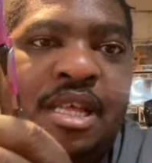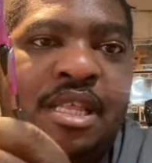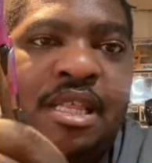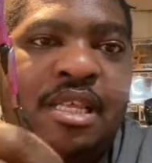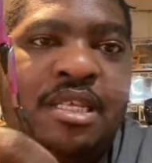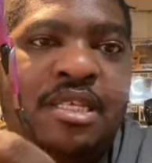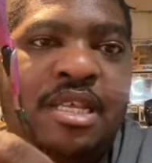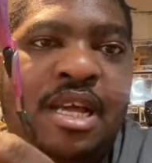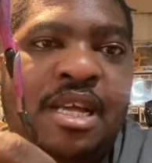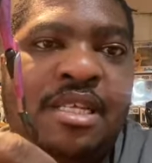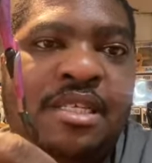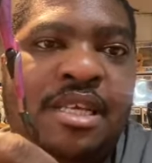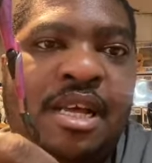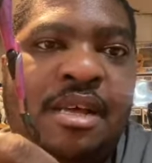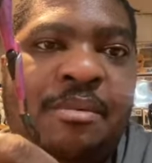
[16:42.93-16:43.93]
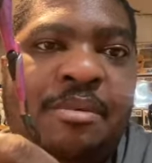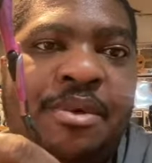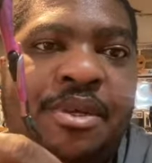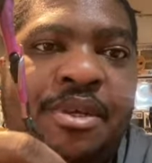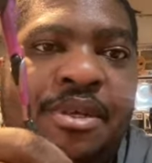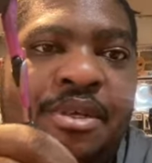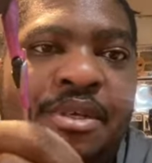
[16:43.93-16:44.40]
this lines up
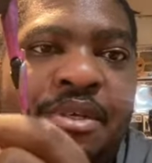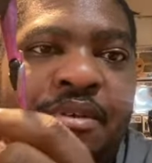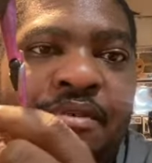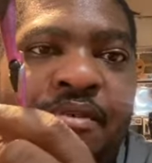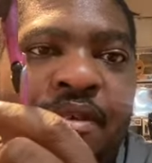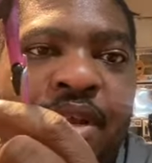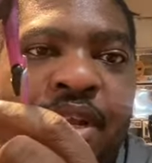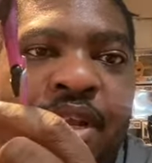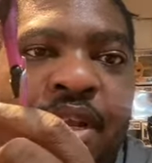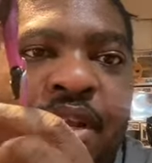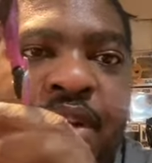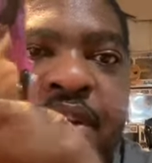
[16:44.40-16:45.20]
right here.